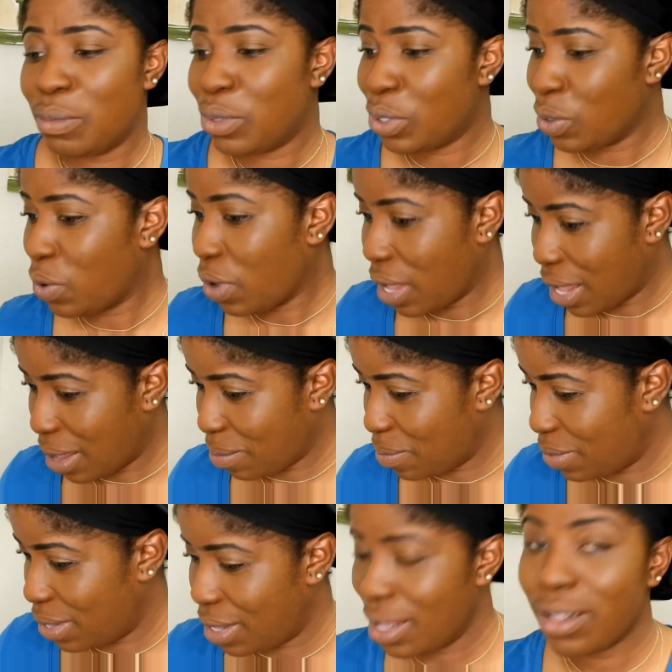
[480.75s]
I'm so
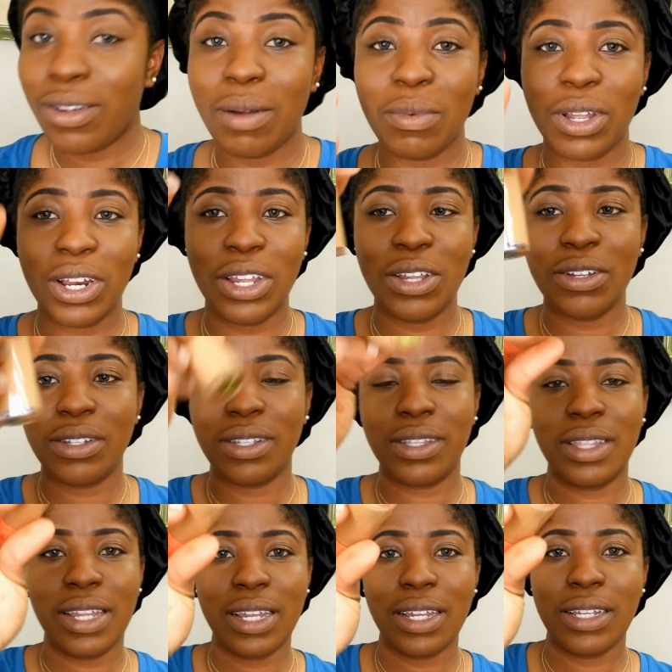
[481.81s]
happy. And I'm gonna use
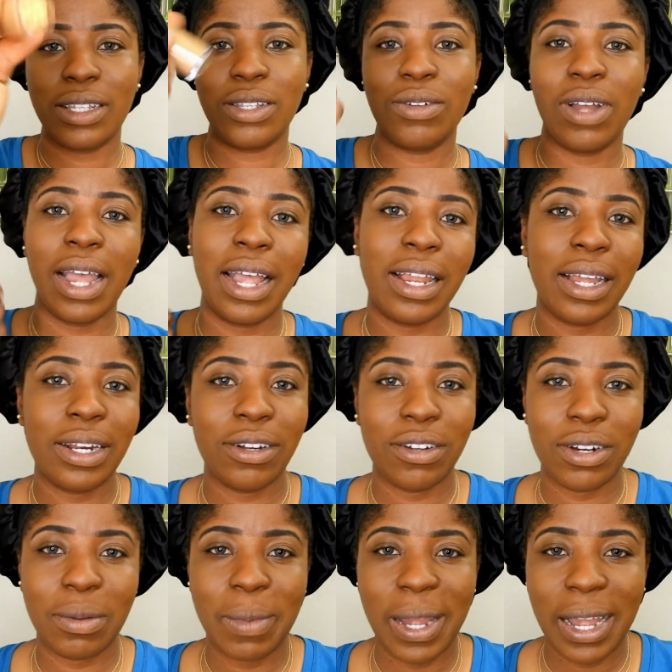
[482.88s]
this to highlight
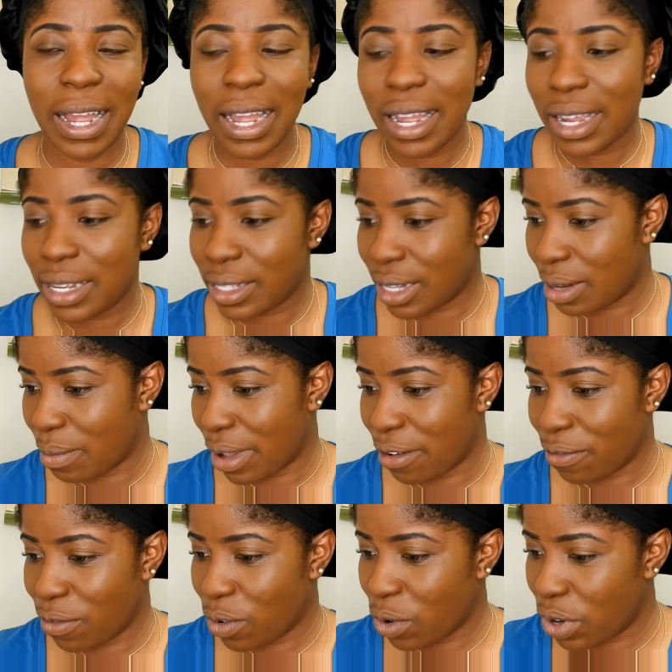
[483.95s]
under my eyes and my
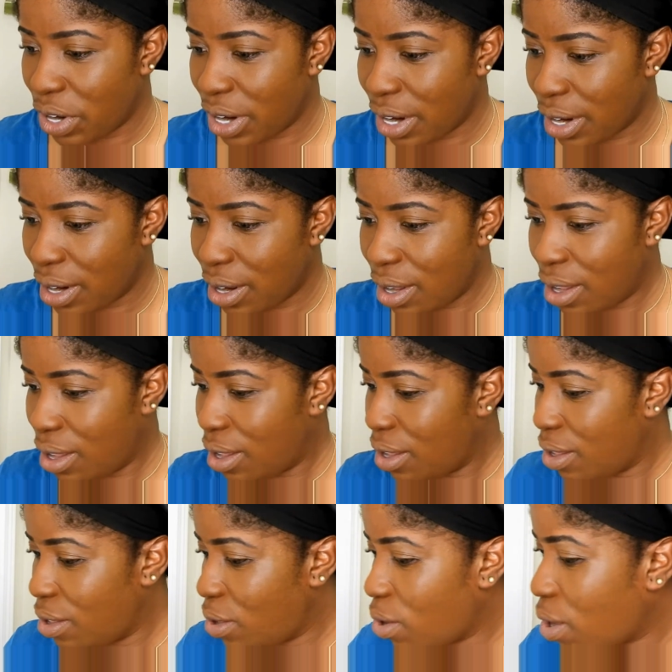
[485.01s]
forehead.
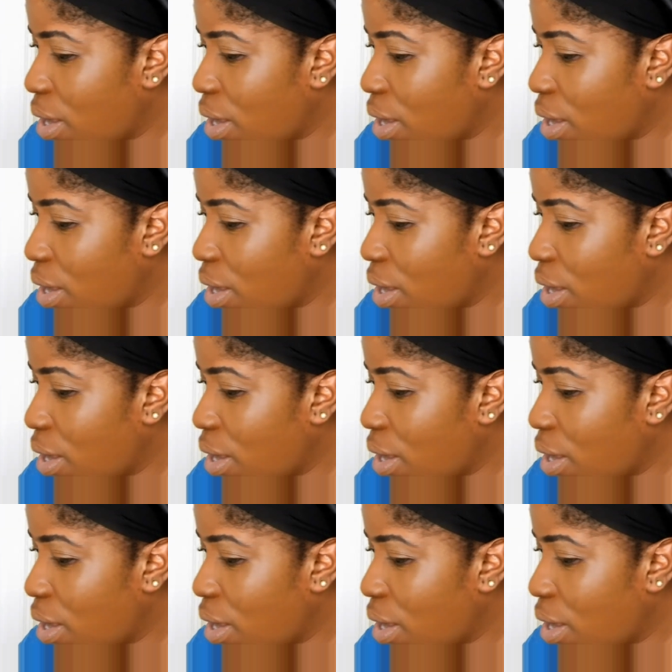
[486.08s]
You